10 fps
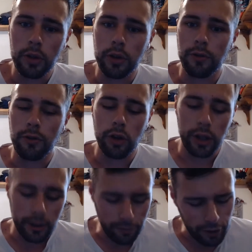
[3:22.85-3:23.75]
You can feel
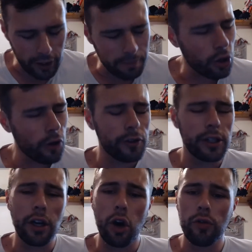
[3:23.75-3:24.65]
him fitting
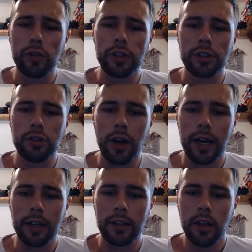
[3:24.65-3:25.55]
perfectly over this
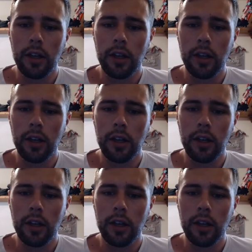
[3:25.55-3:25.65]
track,